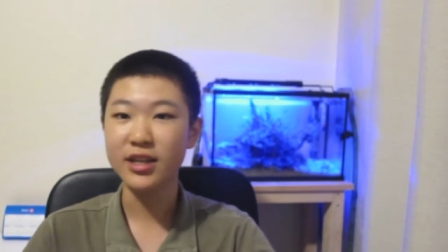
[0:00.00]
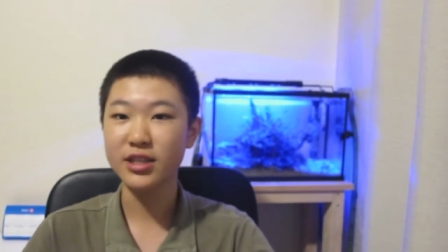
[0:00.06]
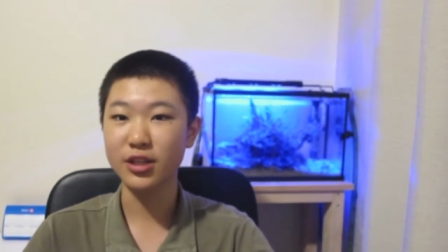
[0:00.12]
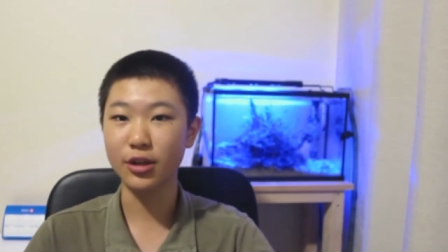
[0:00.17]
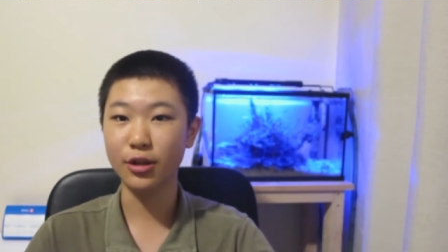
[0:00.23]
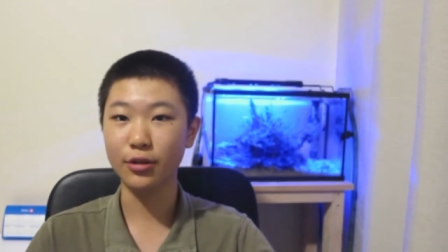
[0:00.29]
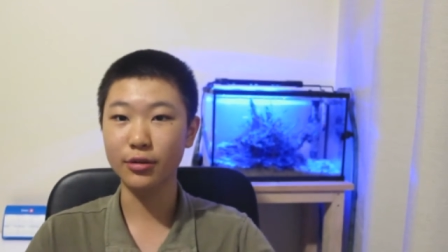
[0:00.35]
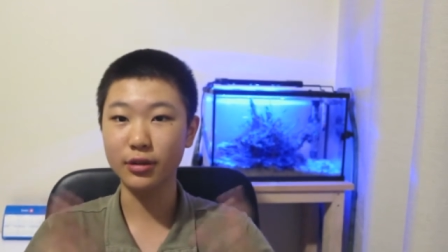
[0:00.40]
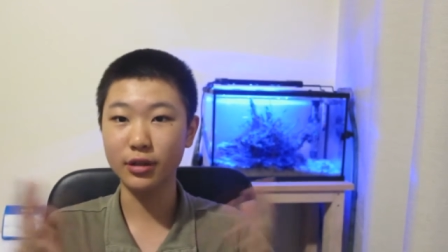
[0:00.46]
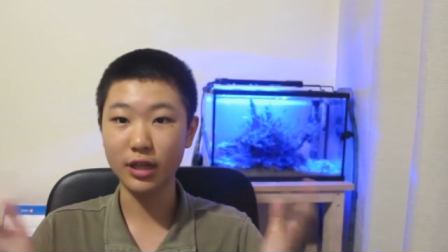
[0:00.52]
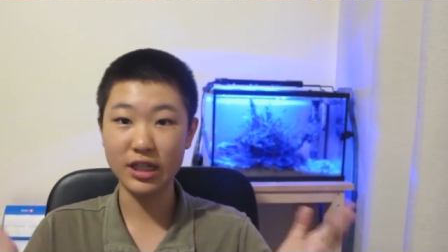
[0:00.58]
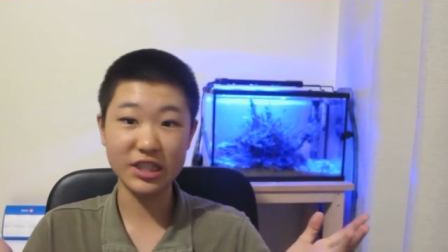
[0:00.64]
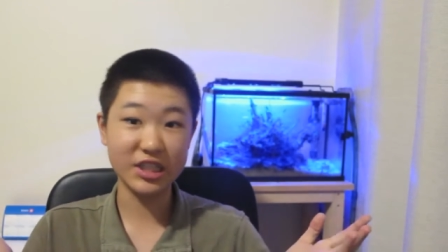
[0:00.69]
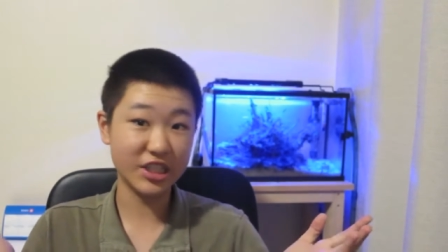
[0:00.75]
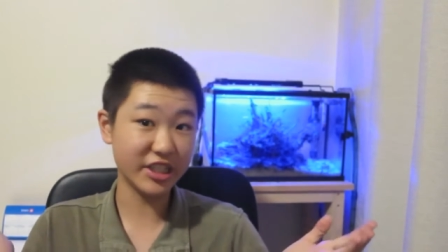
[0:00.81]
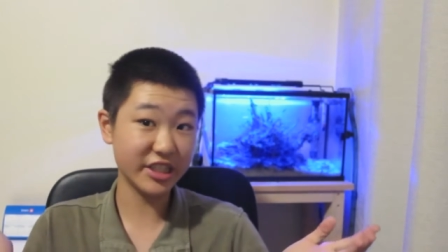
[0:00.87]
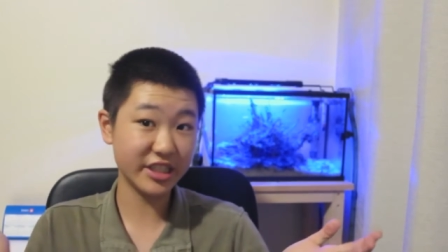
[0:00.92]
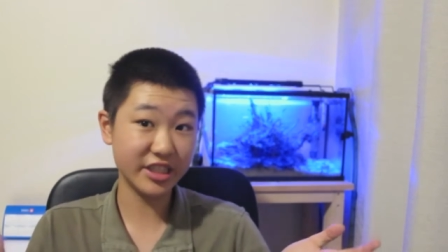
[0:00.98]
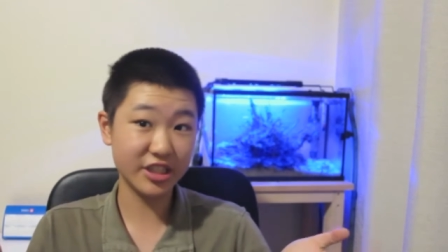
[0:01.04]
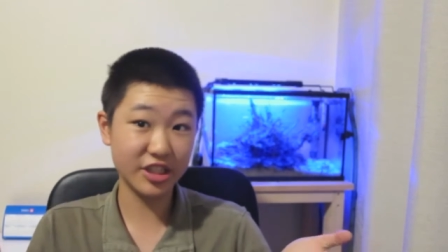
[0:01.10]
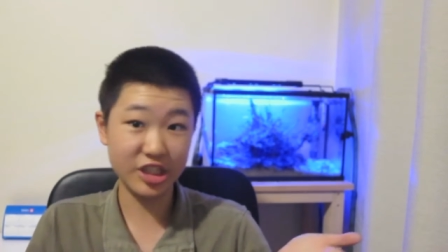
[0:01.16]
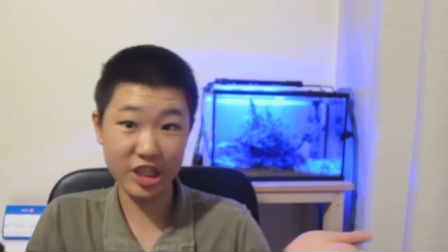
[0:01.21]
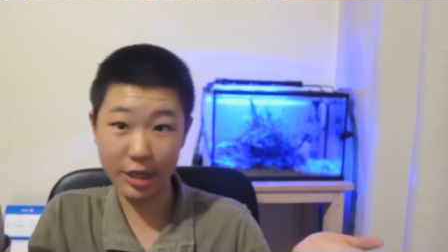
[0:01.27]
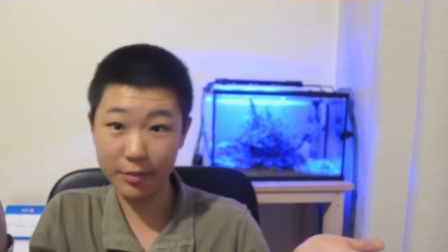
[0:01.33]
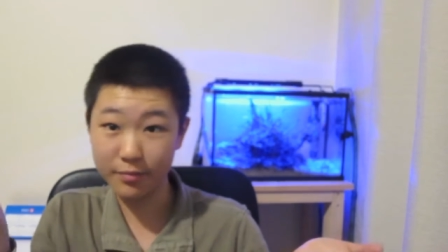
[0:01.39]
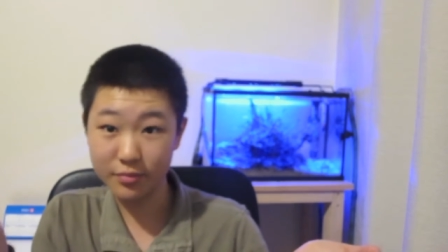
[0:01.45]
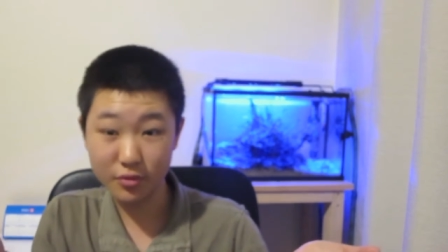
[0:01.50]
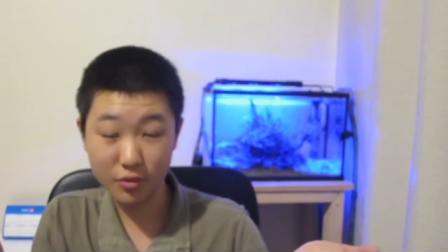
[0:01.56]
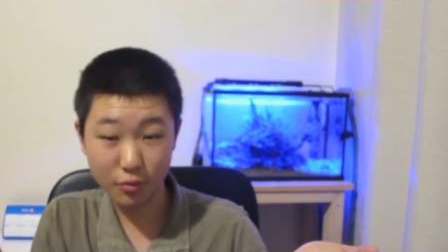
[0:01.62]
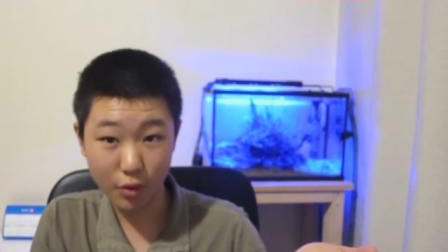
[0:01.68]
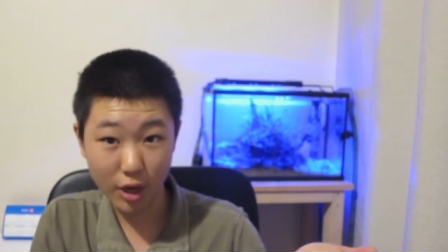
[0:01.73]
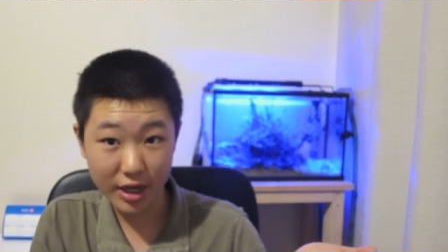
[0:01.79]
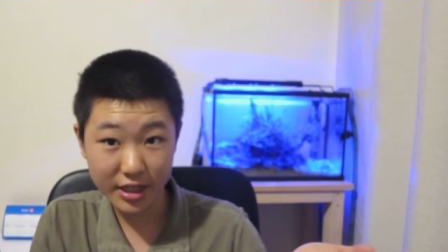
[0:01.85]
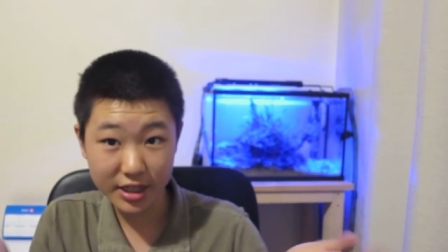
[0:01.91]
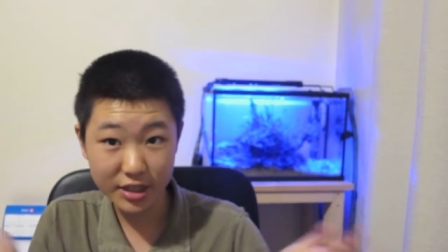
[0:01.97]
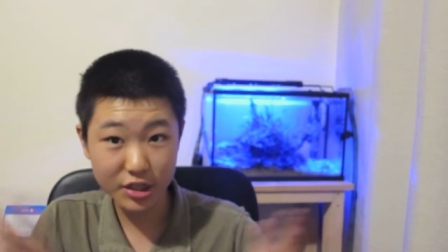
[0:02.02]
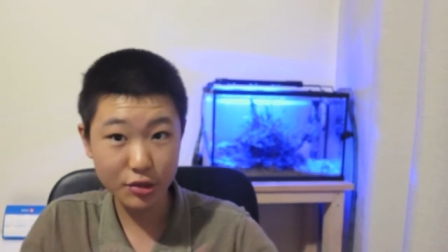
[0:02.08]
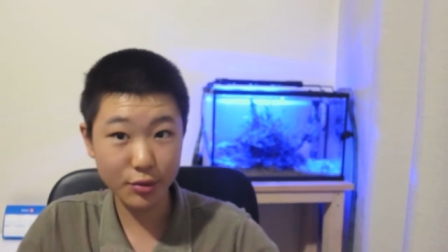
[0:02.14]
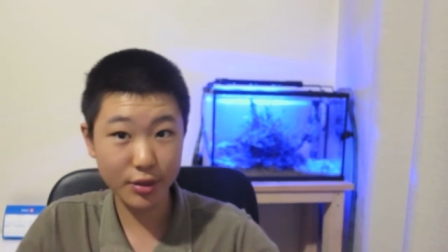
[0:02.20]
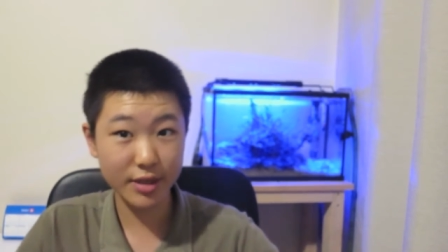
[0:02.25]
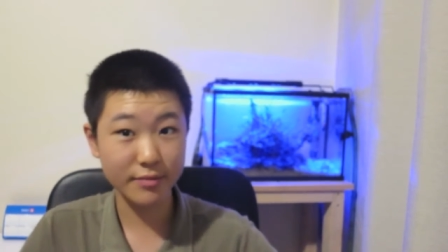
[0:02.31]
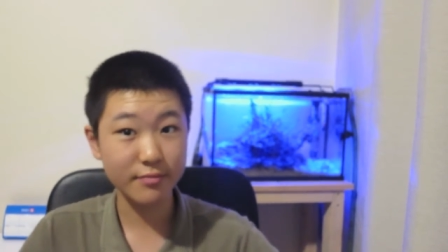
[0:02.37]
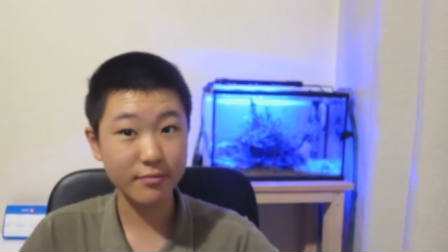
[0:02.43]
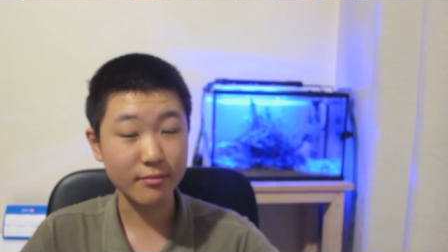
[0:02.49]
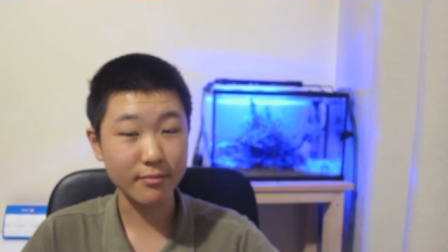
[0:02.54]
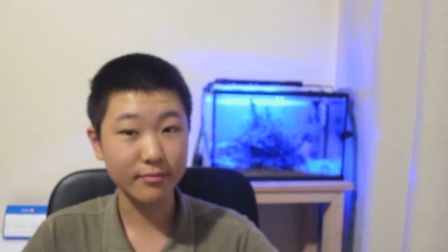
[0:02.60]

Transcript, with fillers: So let's just jump right into it.